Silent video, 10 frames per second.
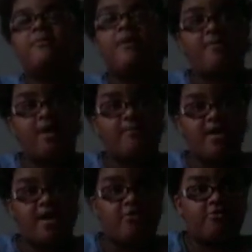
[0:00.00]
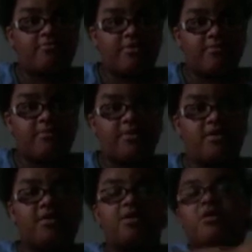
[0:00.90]
my mom helped
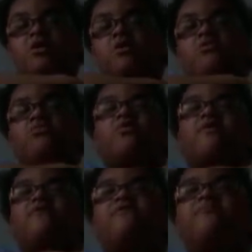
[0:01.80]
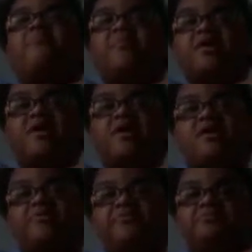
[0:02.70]
me with
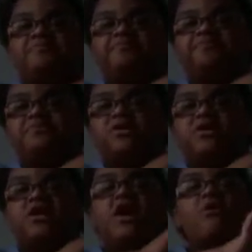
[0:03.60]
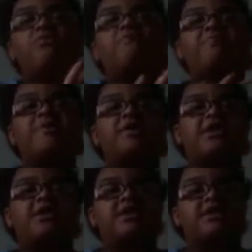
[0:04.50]
picking, not with
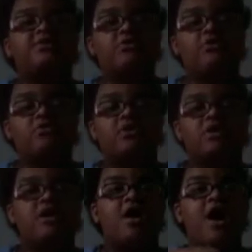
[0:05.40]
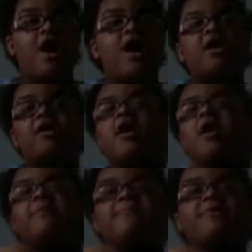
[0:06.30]
picking a slogan. I
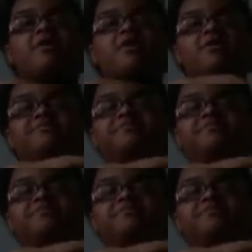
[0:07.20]
picked